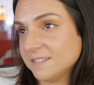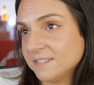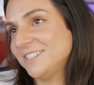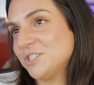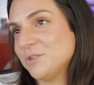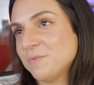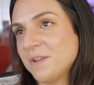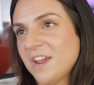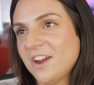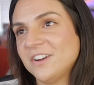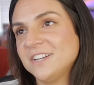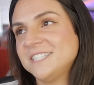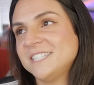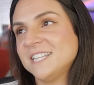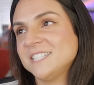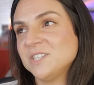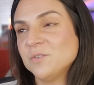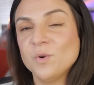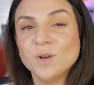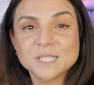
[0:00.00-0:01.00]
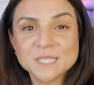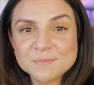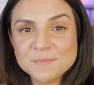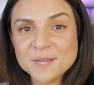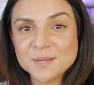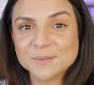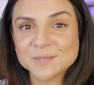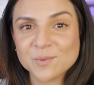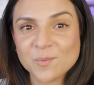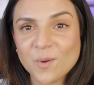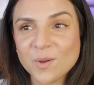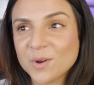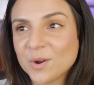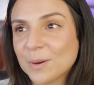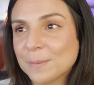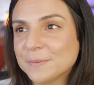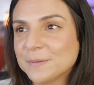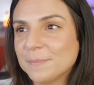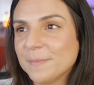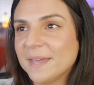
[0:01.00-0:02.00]
Jim Carrey says, It wasn't me, it was the one
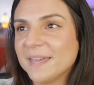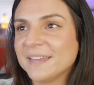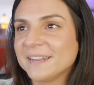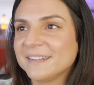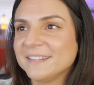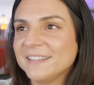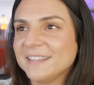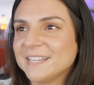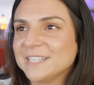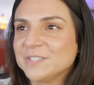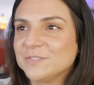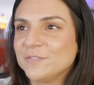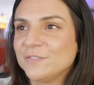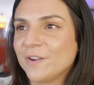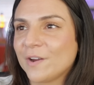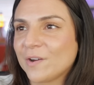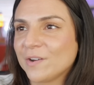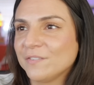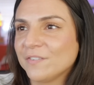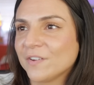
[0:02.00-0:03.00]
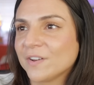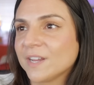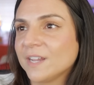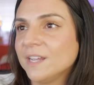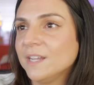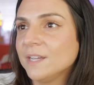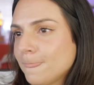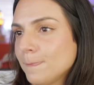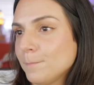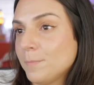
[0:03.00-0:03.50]
armed man. That's very funny.